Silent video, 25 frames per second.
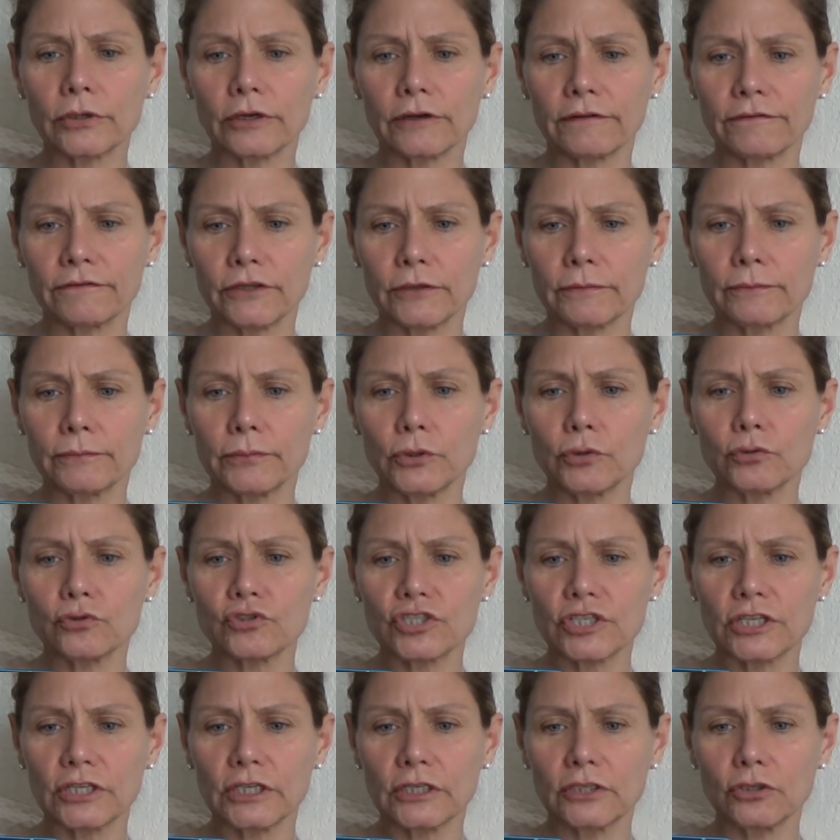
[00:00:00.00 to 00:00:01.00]
of the
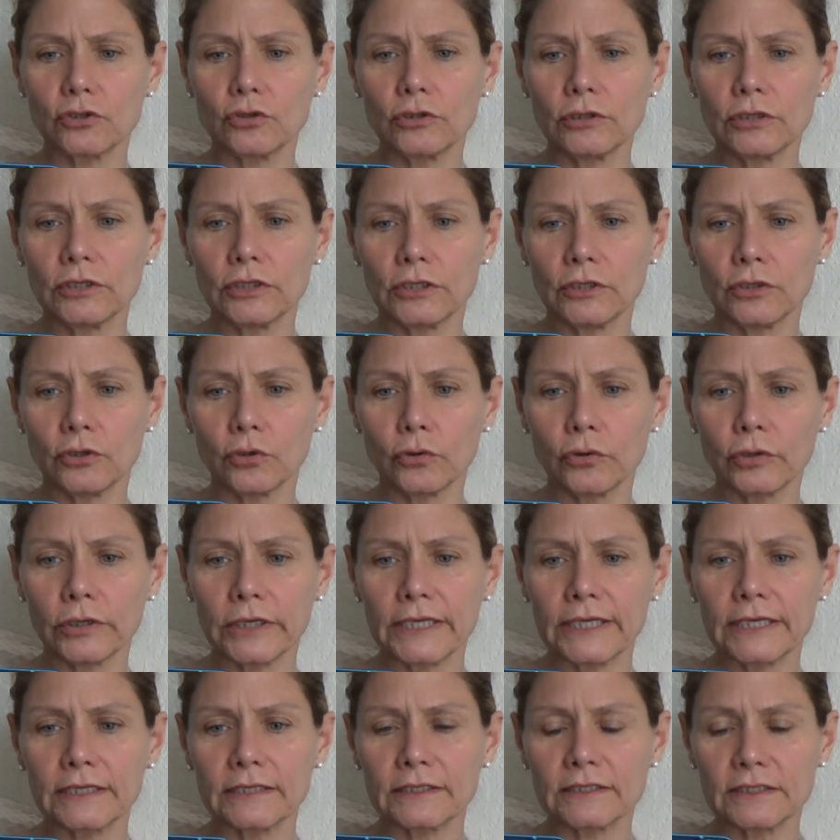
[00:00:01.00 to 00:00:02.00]

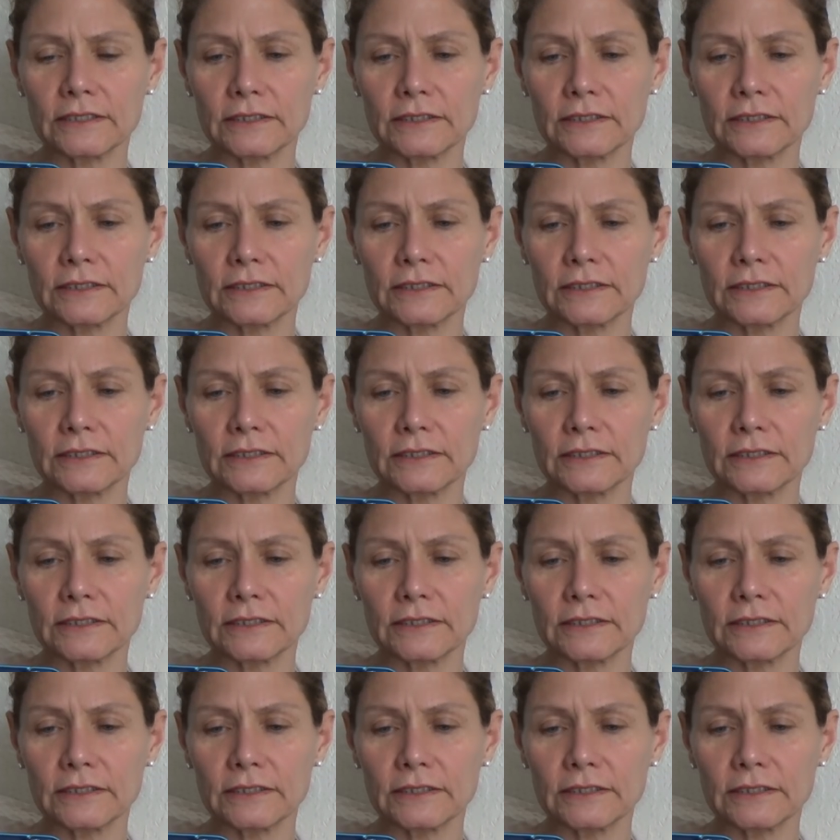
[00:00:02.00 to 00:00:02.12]
butenedioic,